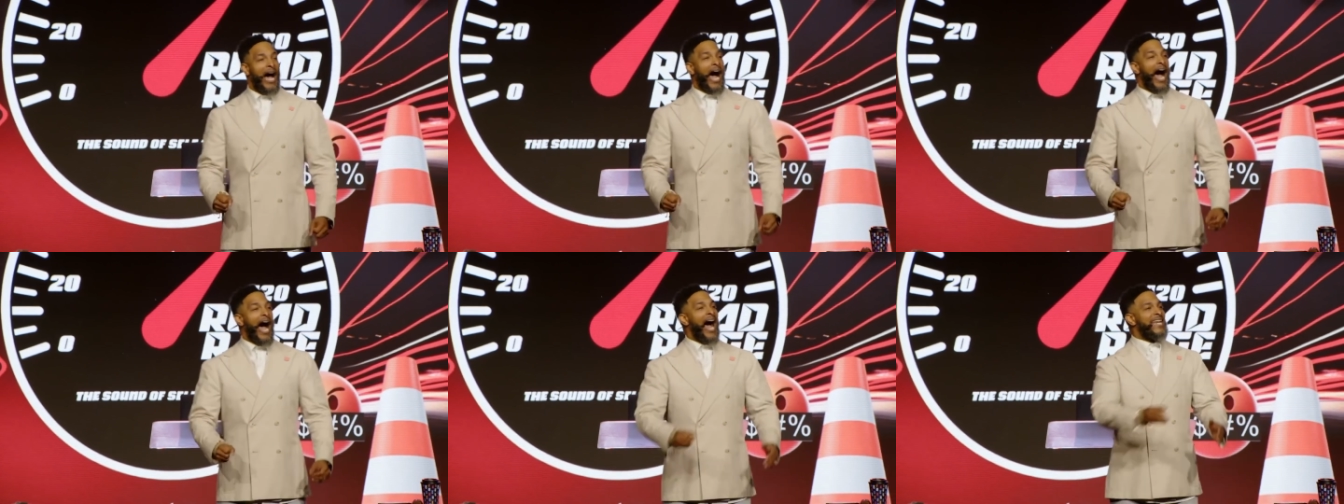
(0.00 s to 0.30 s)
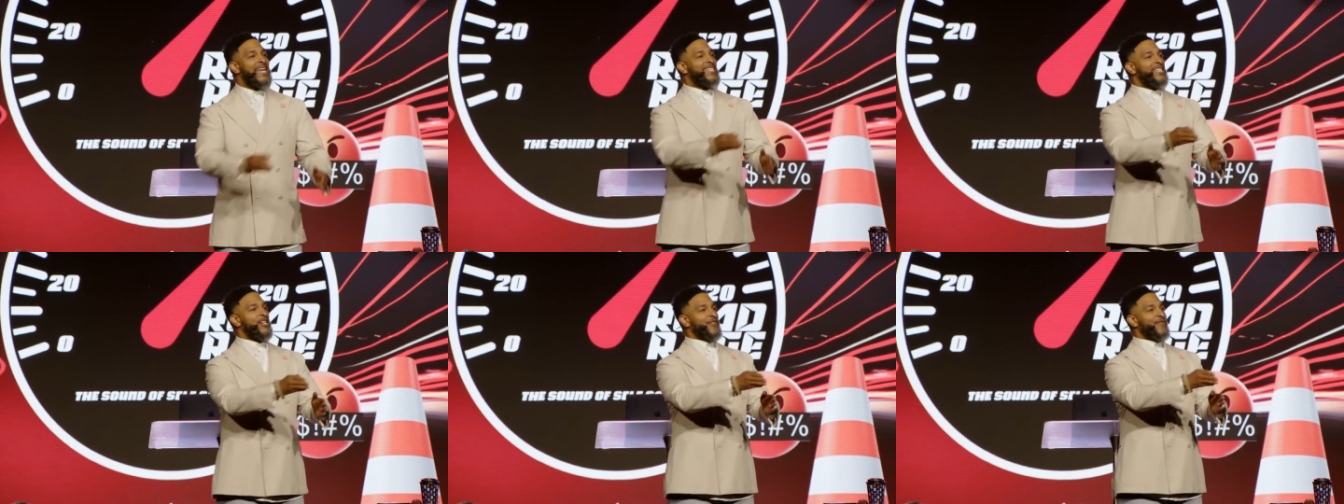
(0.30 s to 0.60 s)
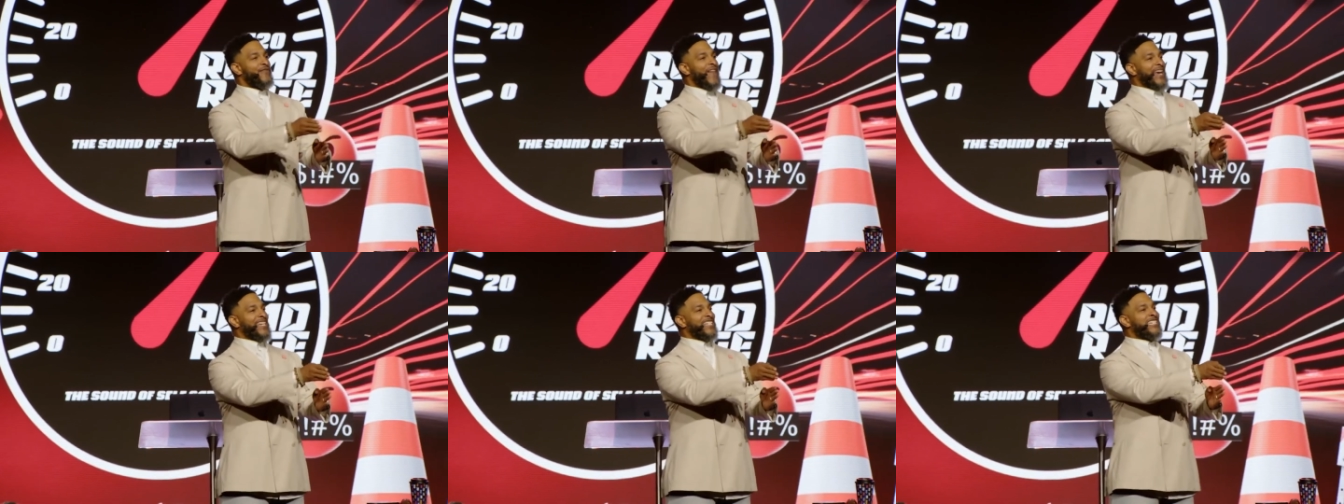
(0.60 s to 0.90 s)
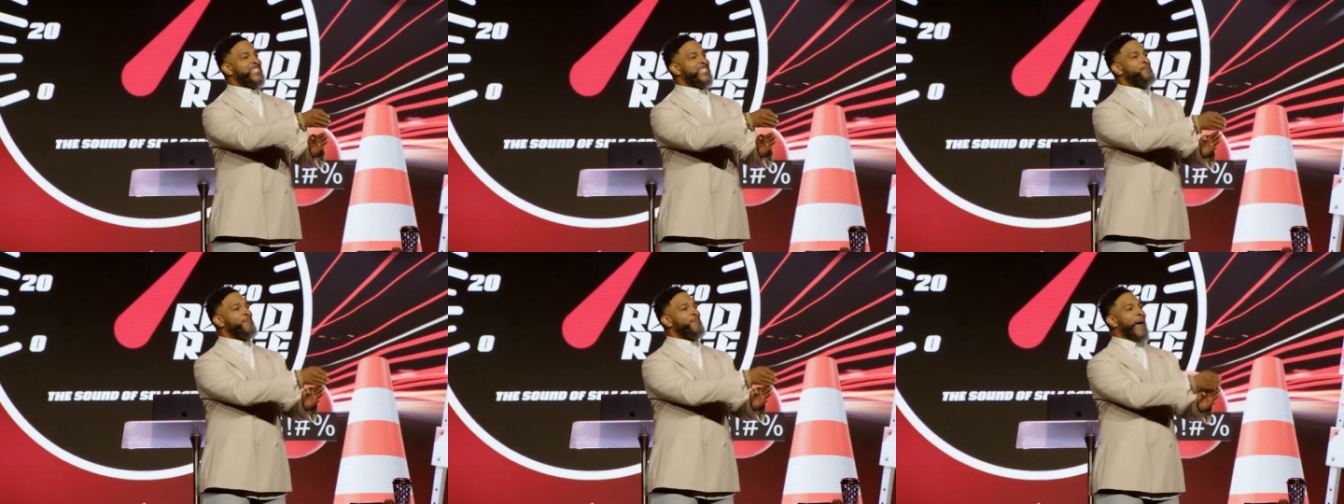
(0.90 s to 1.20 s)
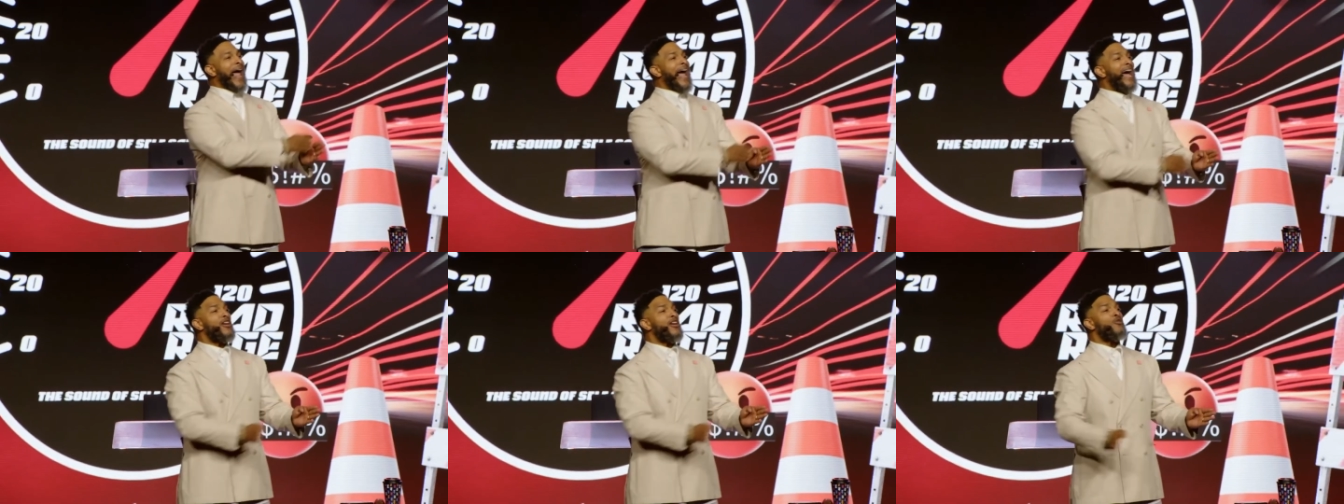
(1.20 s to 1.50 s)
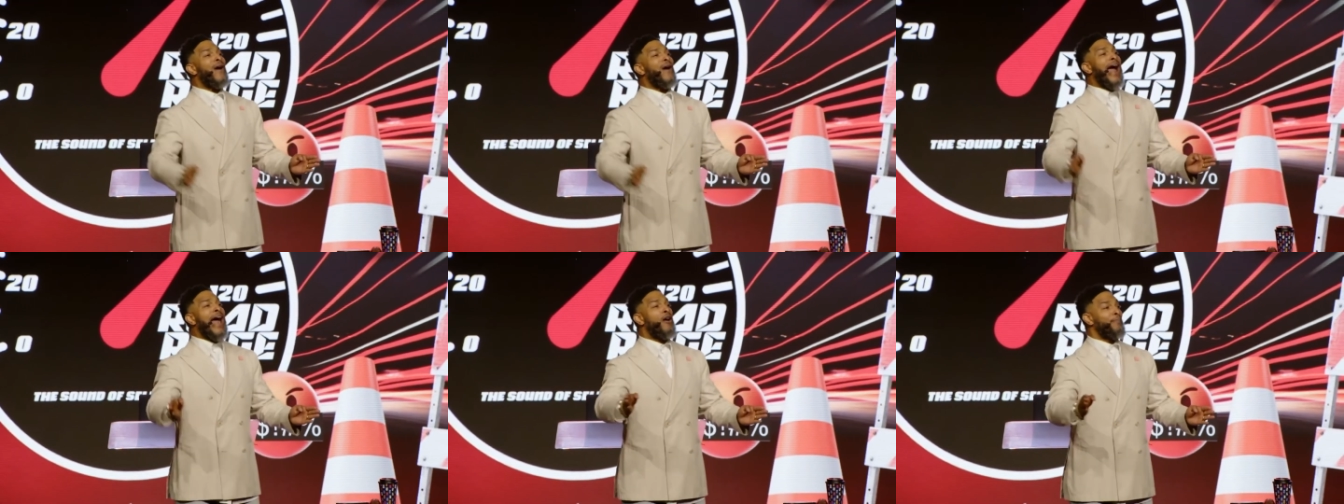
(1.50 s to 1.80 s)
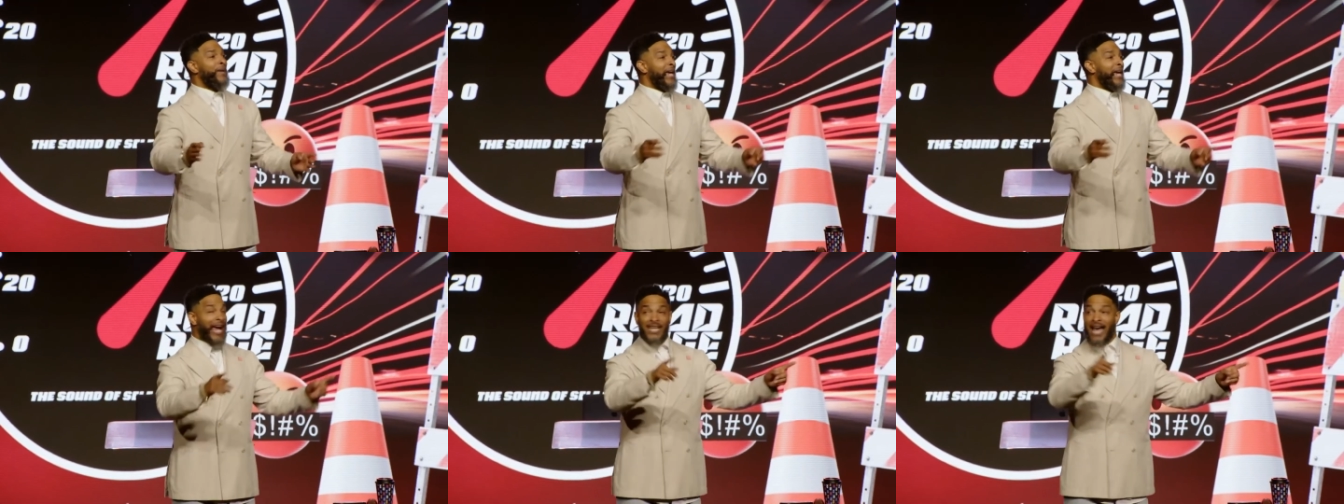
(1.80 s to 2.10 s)
Until they sped around
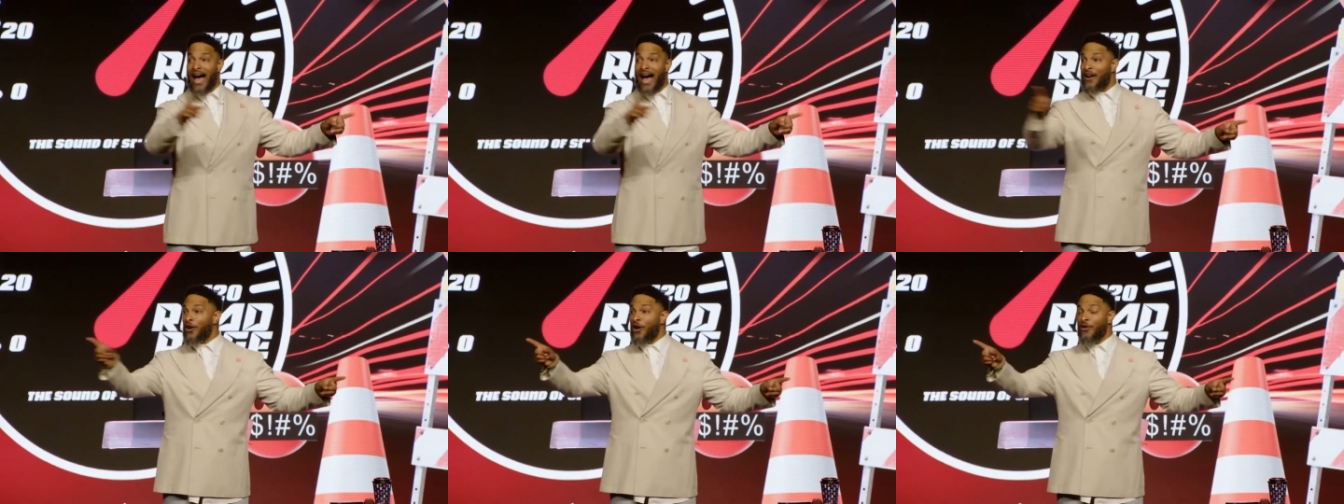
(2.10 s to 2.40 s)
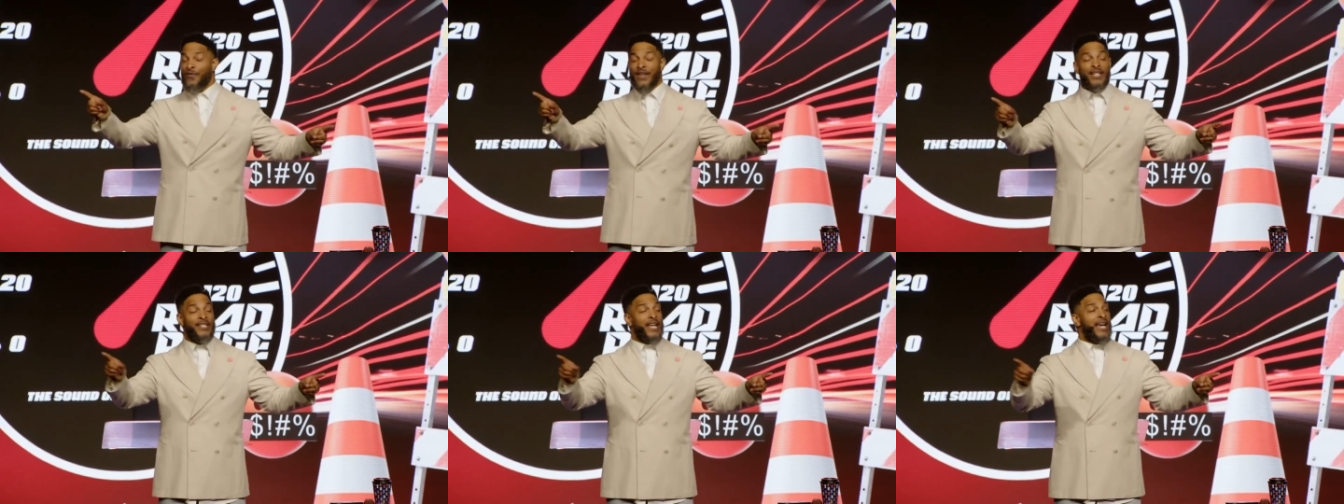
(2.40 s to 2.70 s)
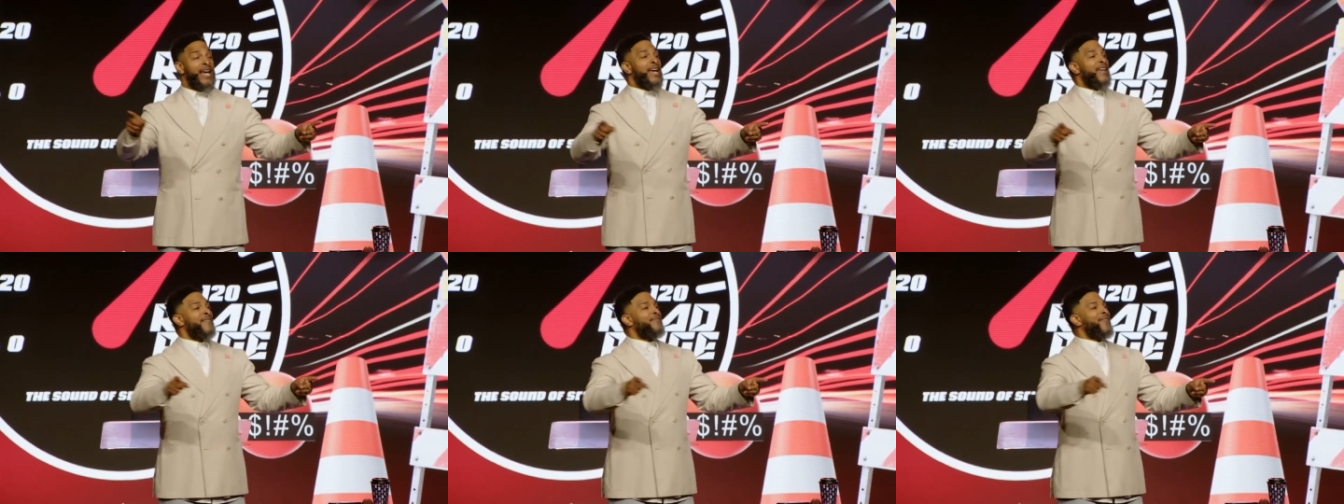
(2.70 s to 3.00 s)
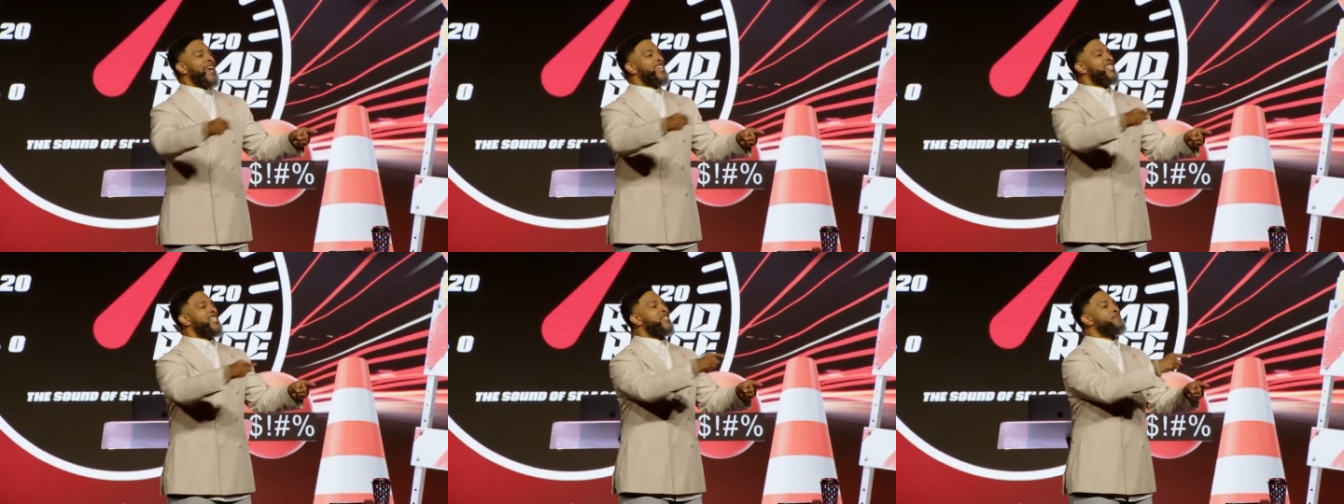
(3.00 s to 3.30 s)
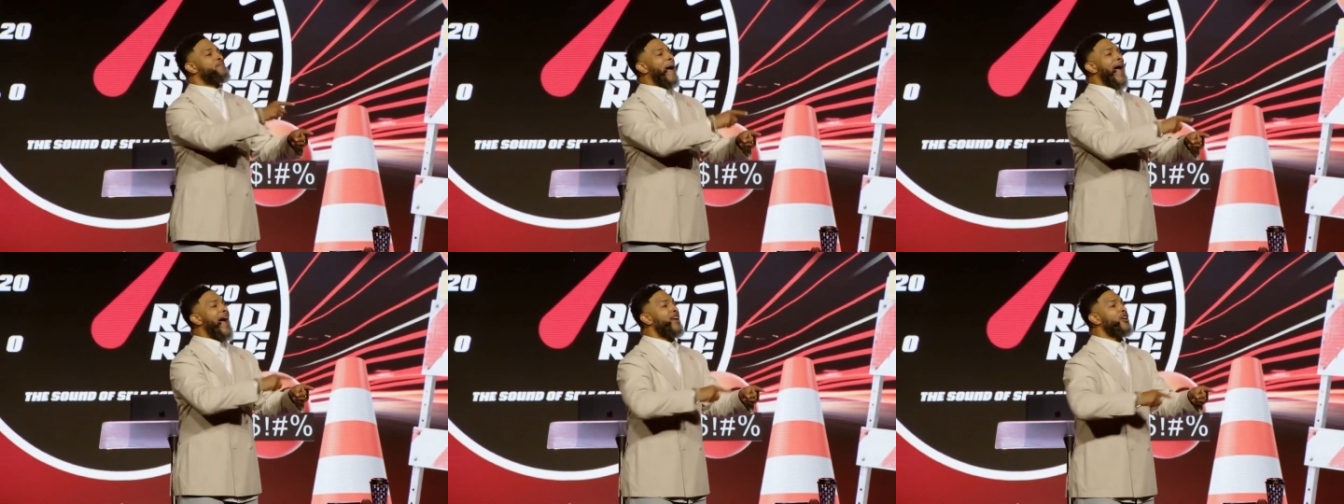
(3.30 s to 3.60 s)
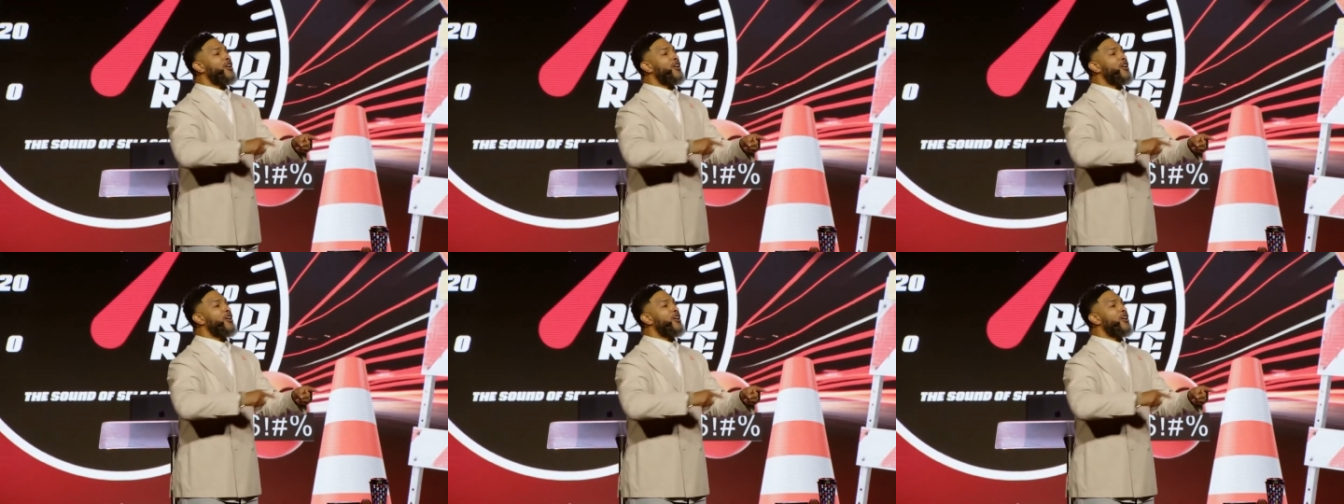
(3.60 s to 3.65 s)
me, and y'all know this, they sped